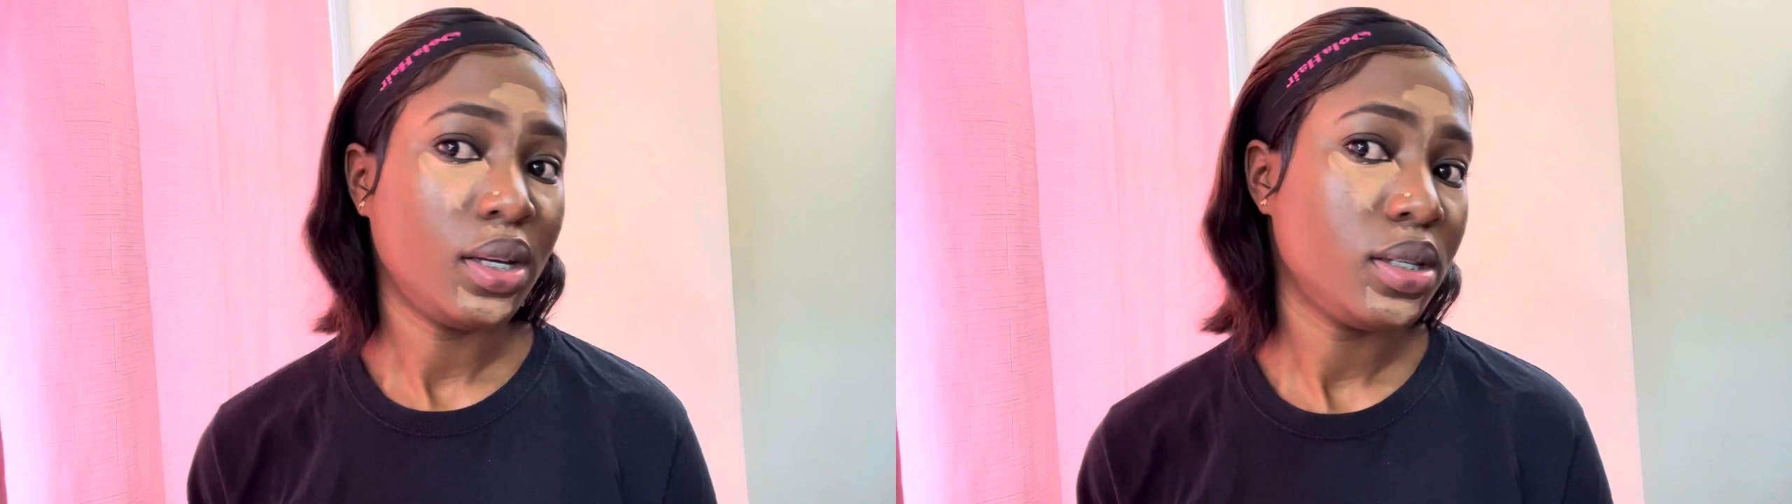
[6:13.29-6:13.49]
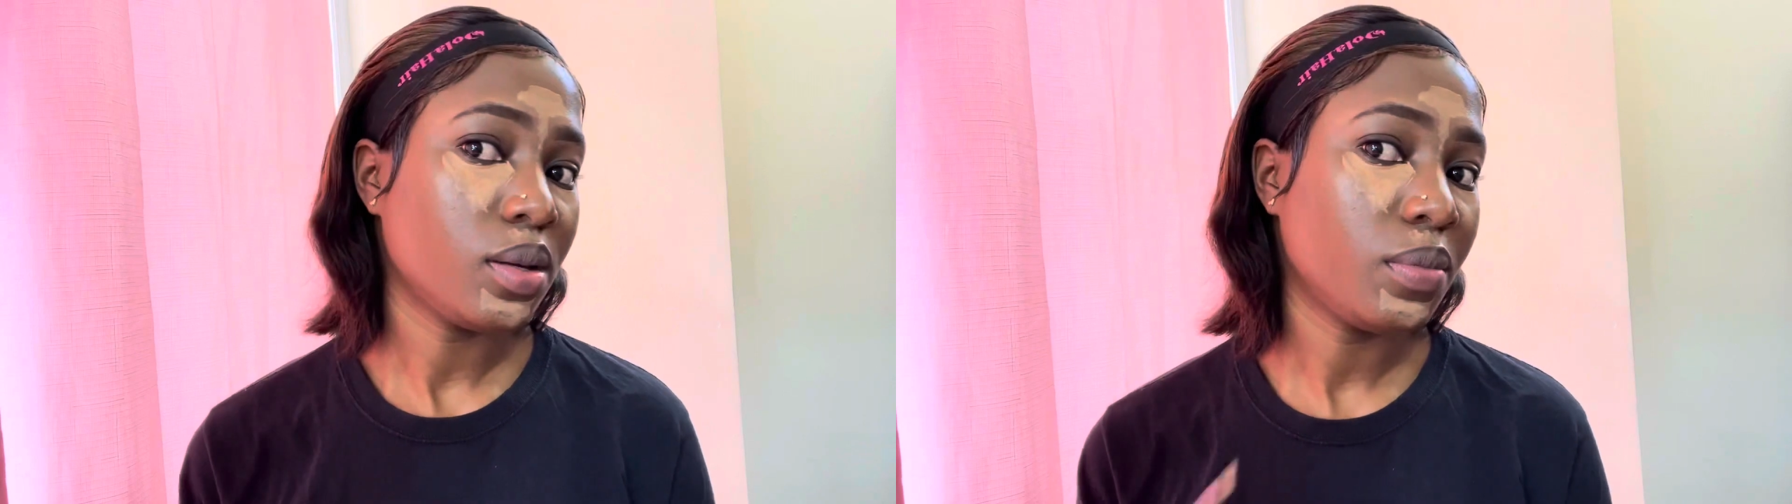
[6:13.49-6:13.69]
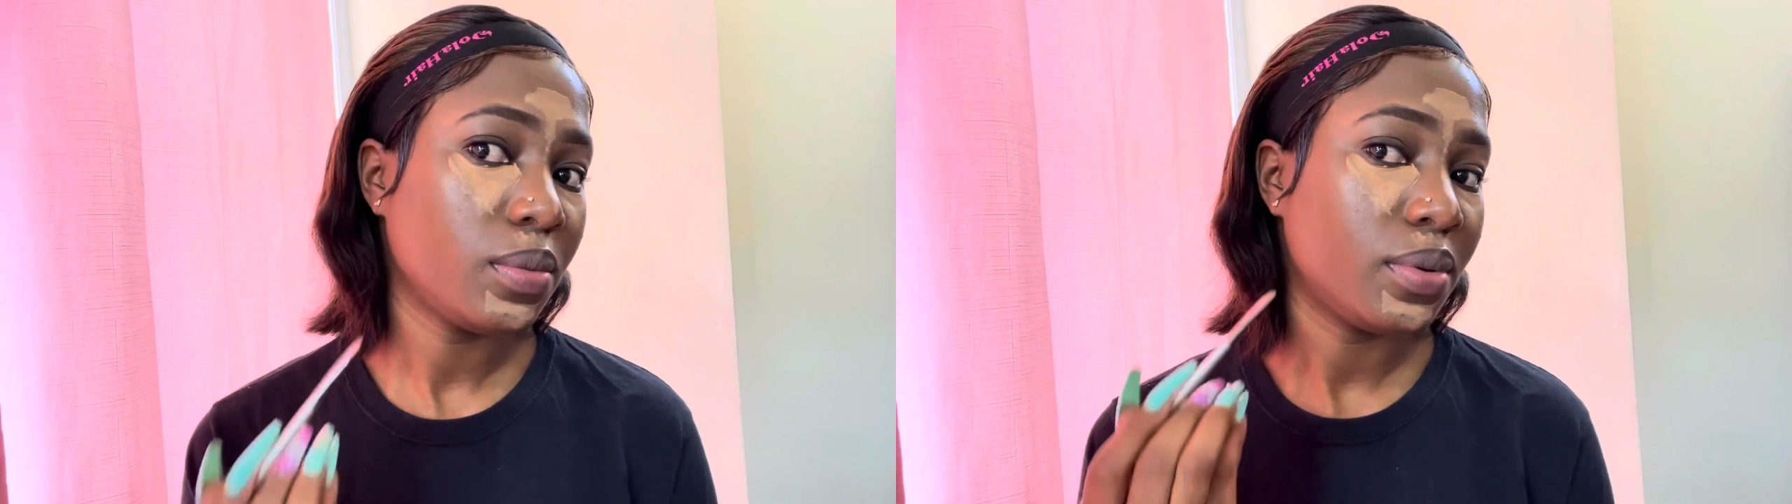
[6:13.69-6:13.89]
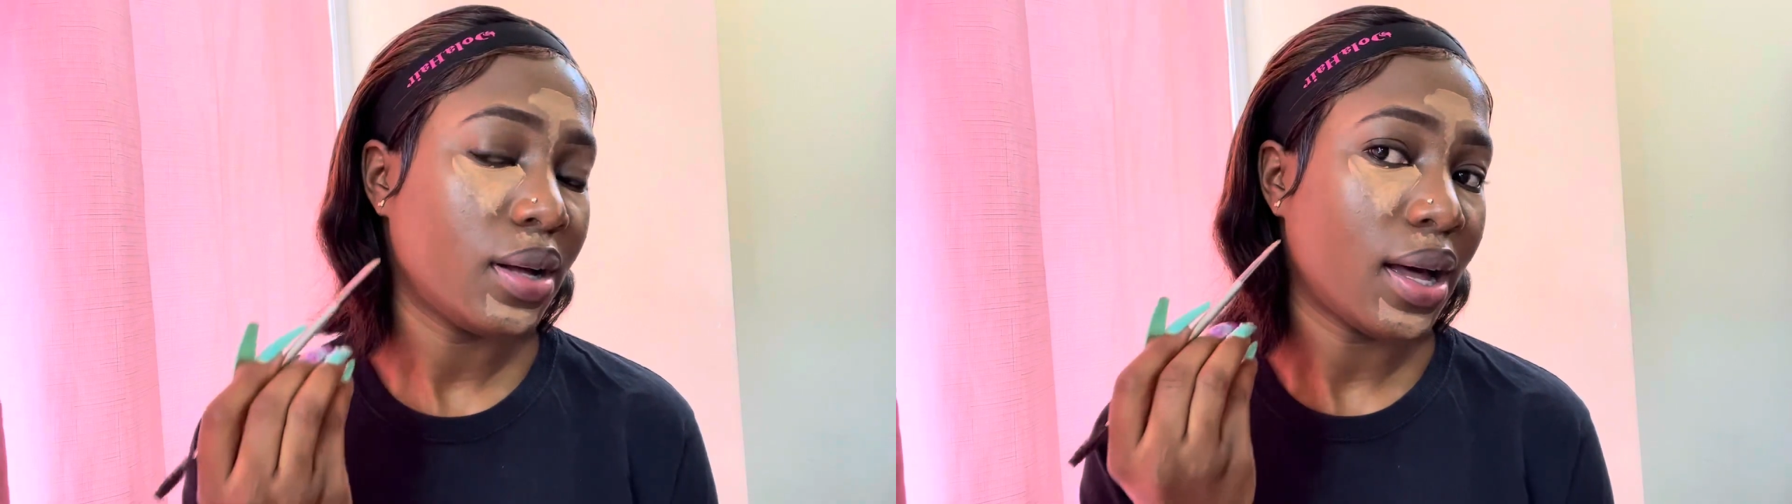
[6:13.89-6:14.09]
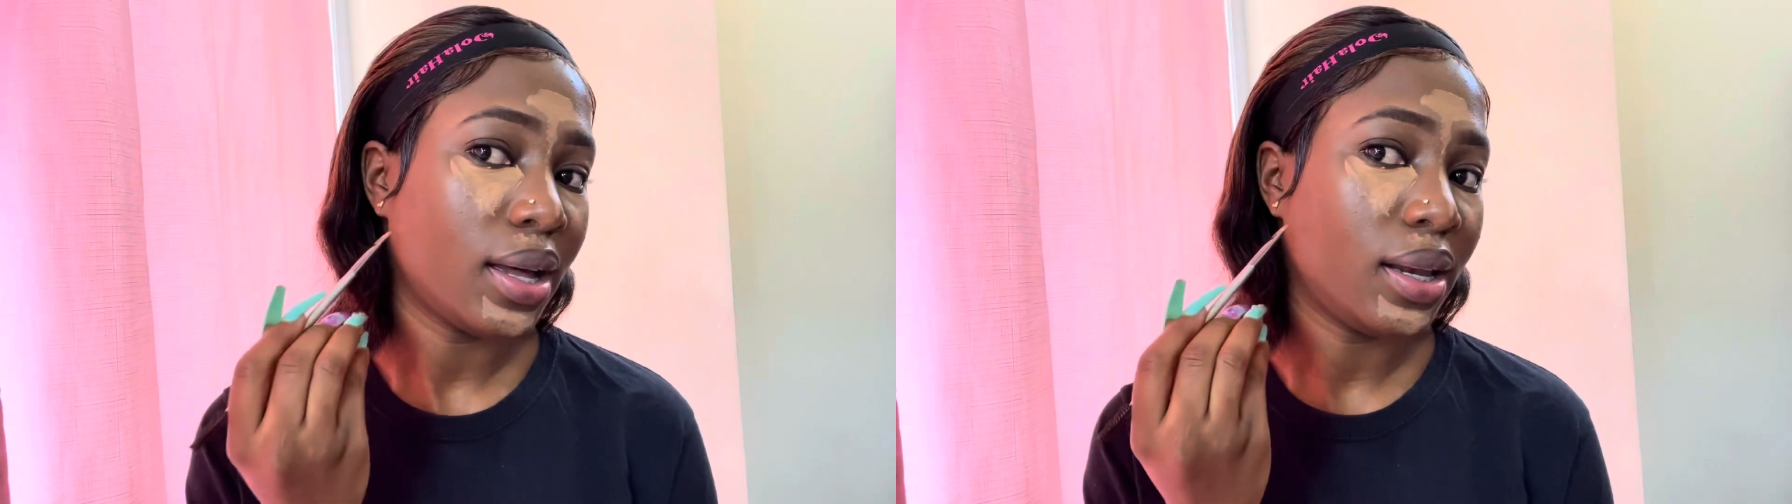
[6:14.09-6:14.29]
Some people
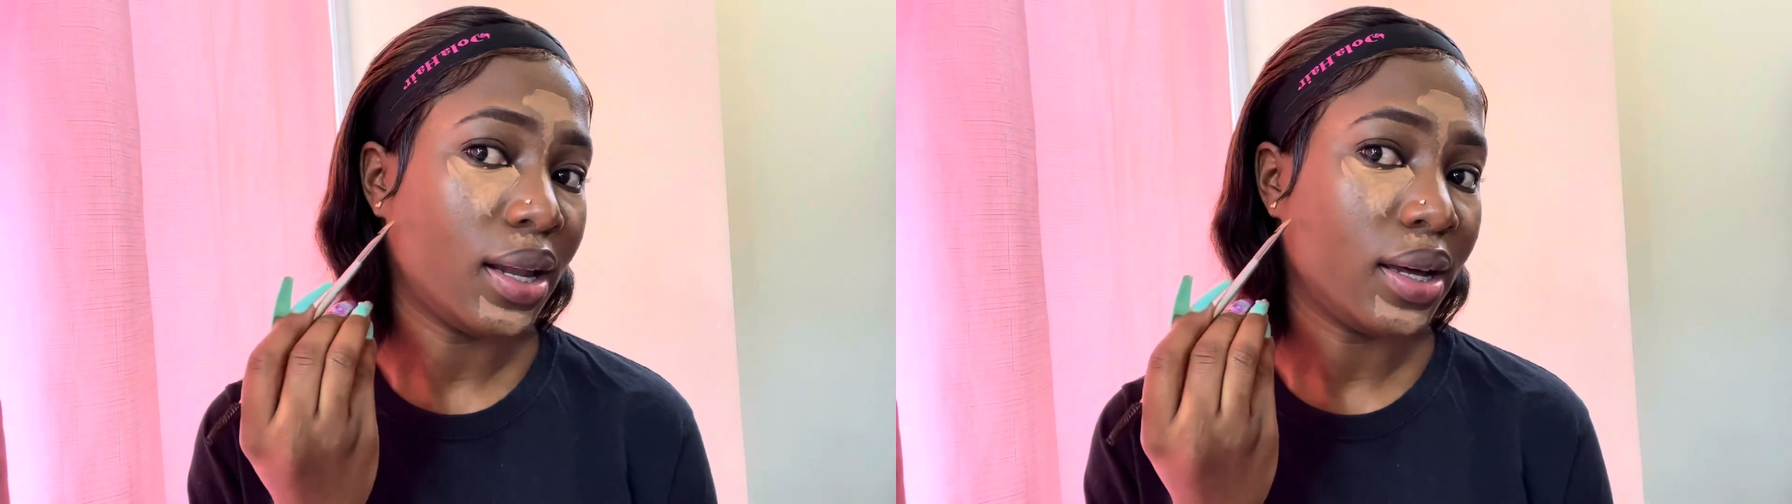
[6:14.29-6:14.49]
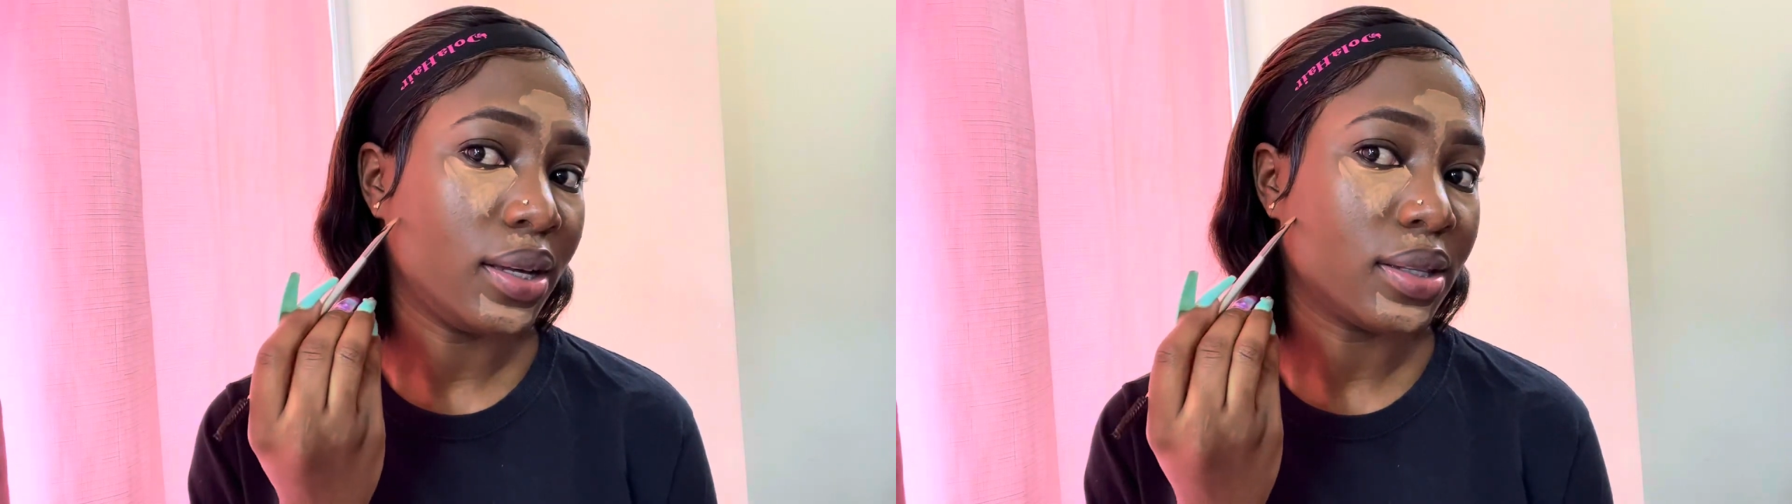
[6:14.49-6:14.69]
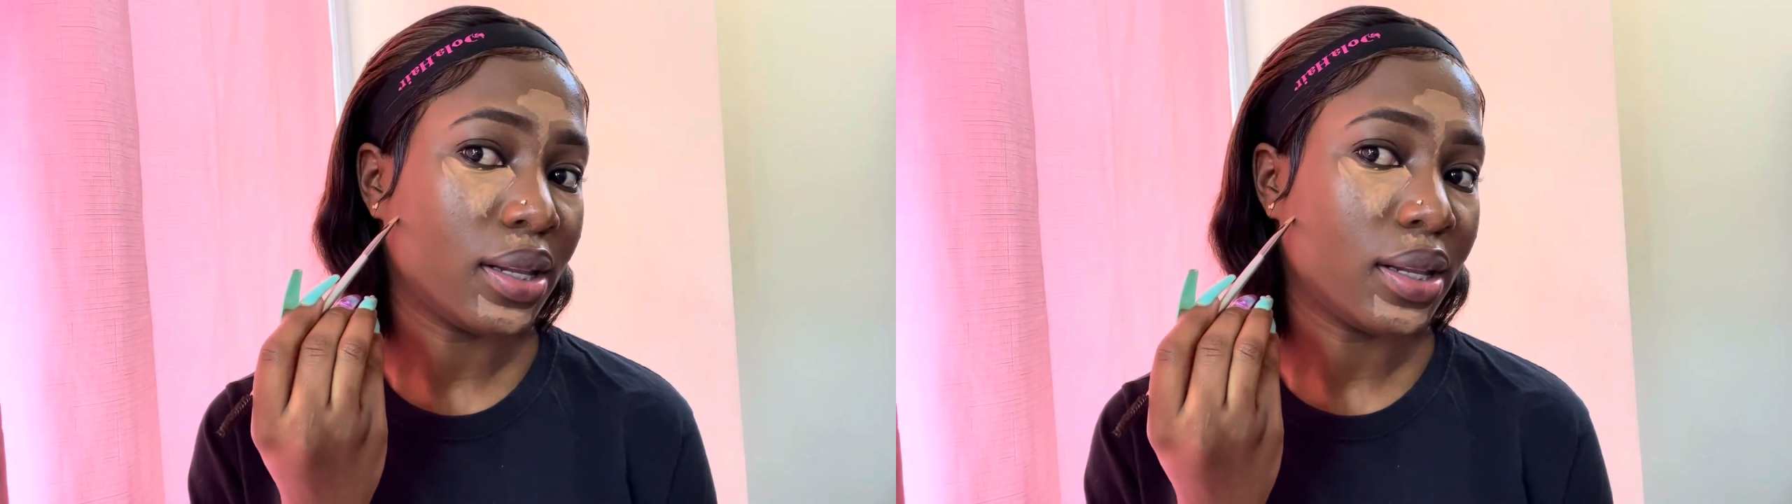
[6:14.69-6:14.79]
highlight